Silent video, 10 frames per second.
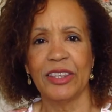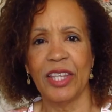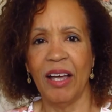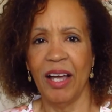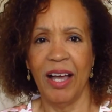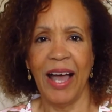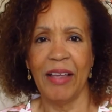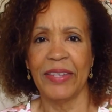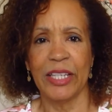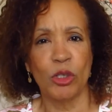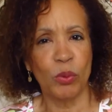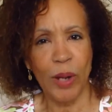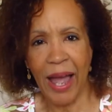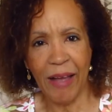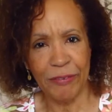uh, how they
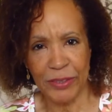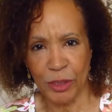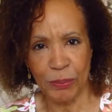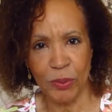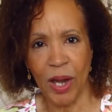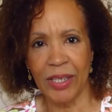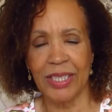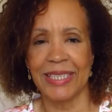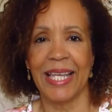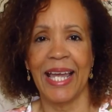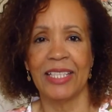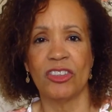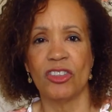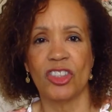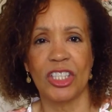craft their products,
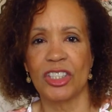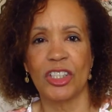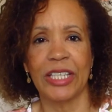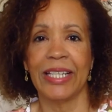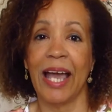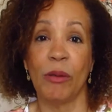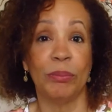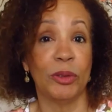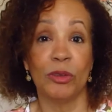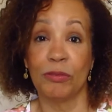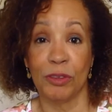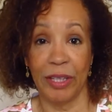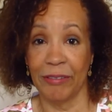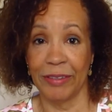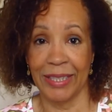and just looking at how beautiful
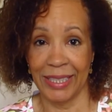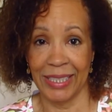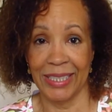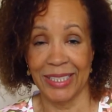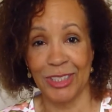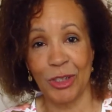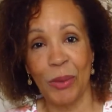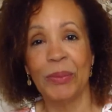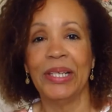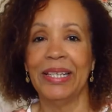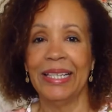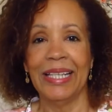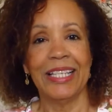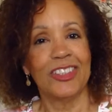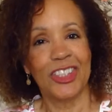everything is. So
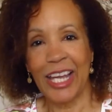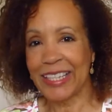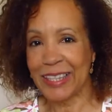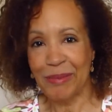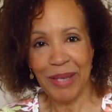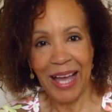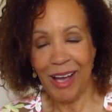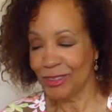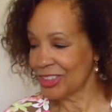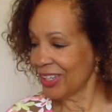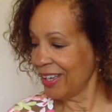Check them out.